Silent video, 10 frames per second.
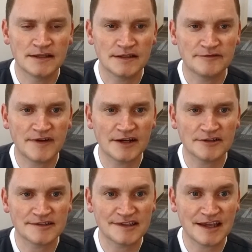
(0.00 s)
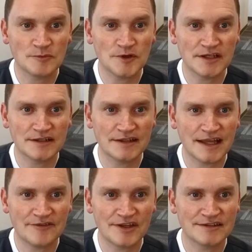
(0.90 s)
final exam week and they
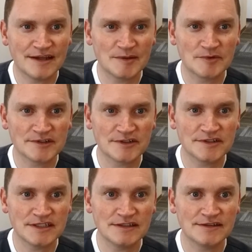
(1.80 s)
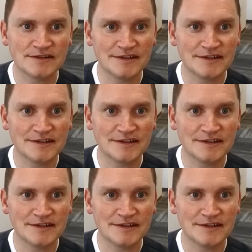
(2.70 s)
haven't had time to brush their teeth,